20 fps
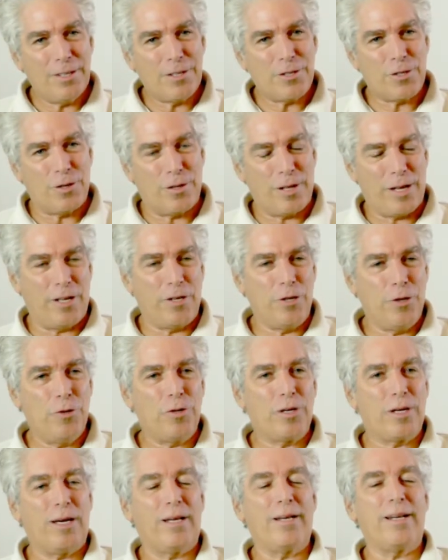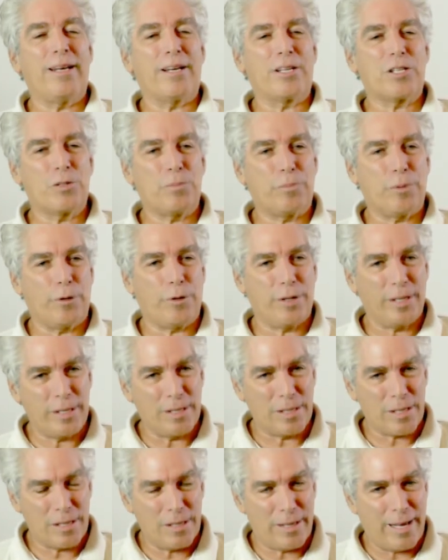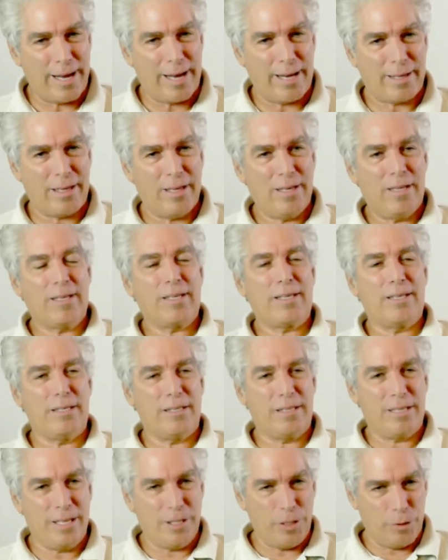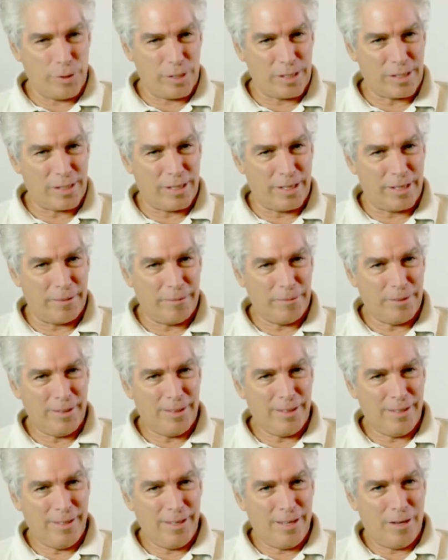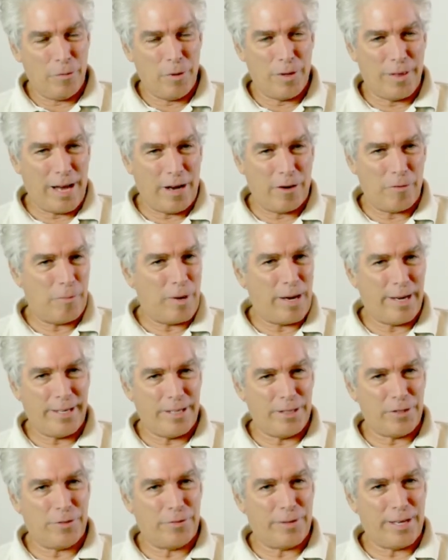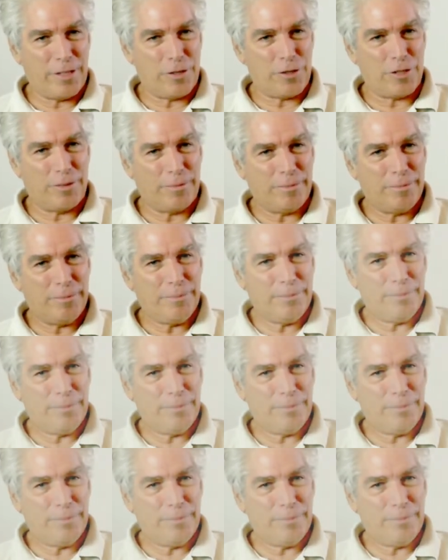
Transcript: so that you can experience that continuously without my intervention.